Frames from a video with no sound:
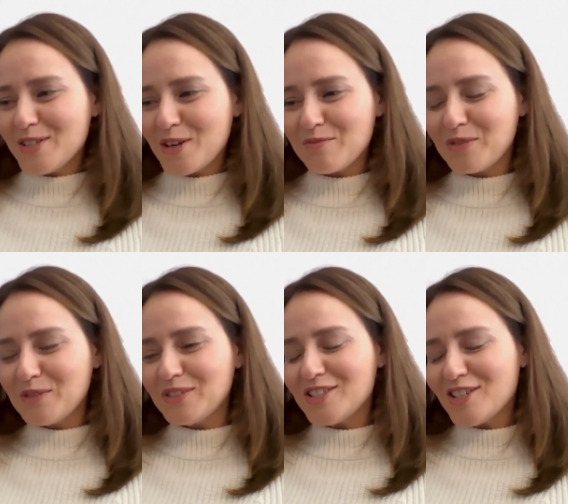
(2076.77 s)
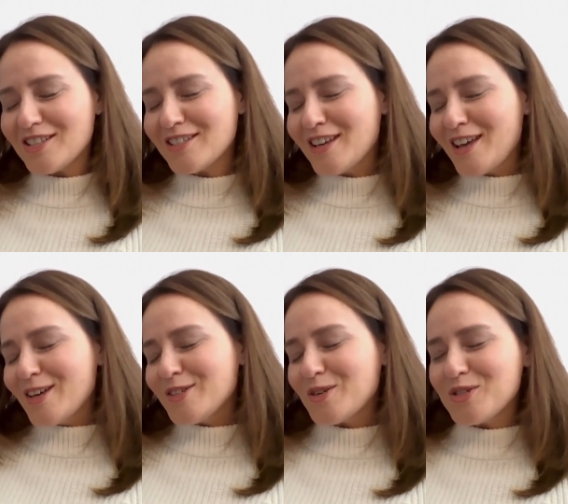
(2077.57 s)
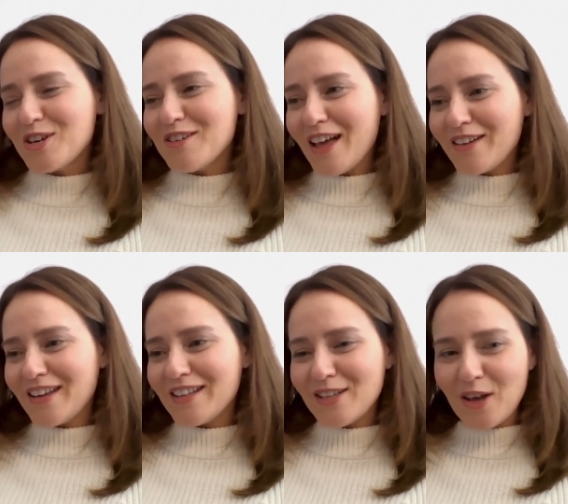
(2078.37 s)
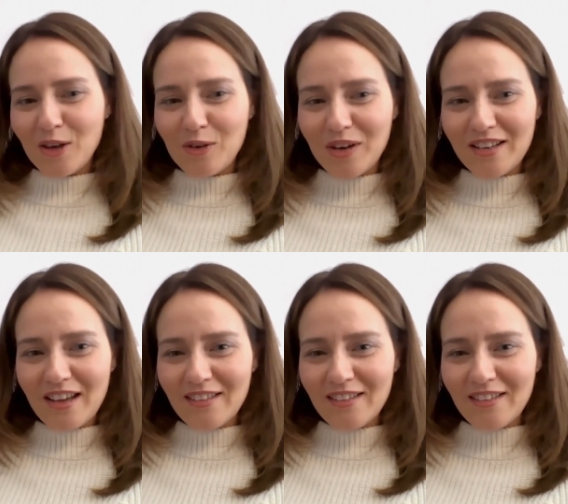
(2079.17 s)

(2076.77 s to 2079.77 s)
certain privileges. So Cheryl, I gotta tell you, and,